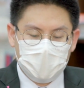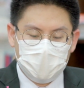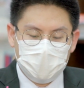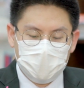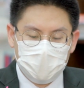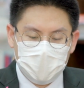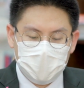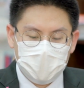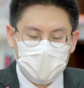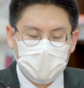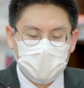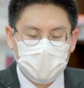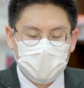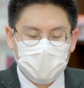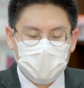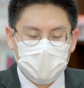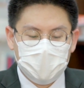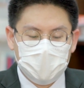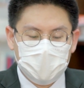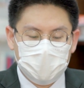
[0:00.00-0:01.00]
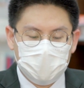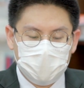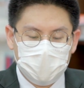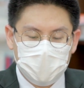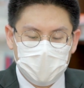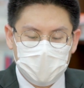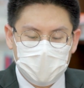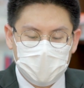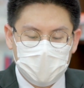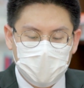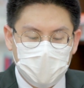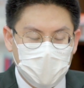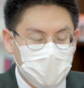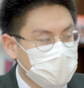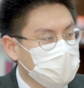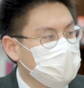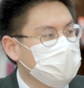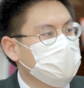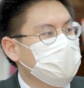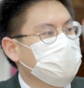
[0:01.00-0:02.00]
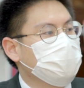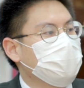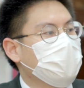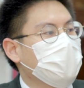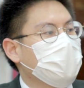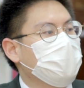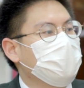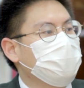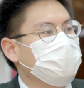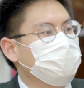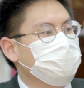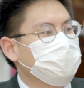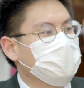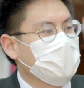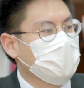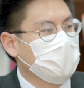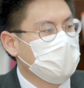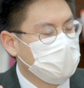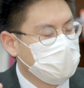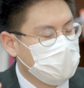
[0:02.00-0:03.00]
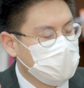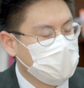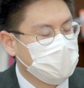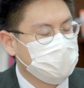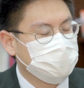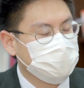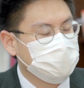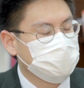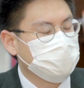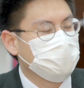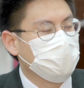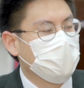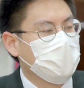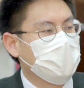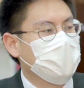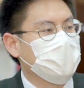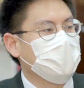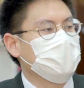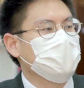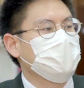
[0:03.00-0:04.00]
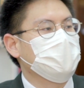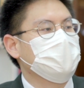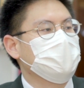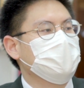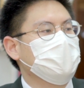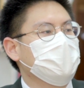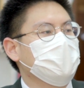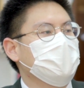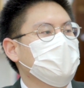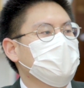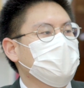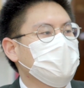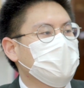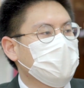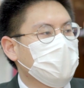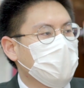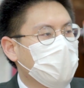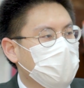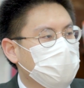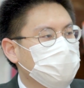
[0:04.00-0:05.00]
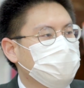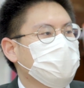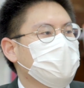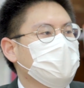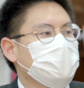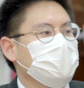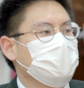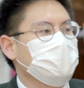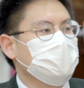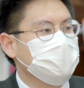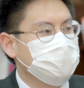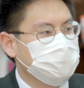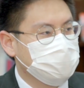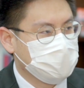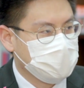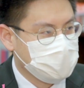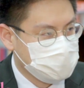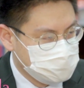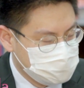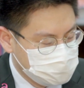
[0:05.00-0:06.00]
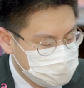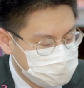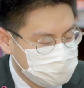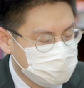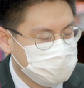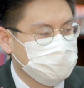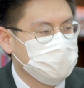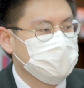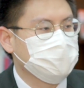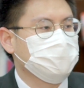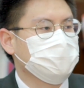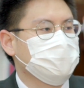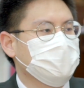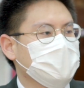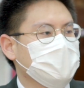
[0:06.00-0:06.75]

bring help from places where they offer litigation service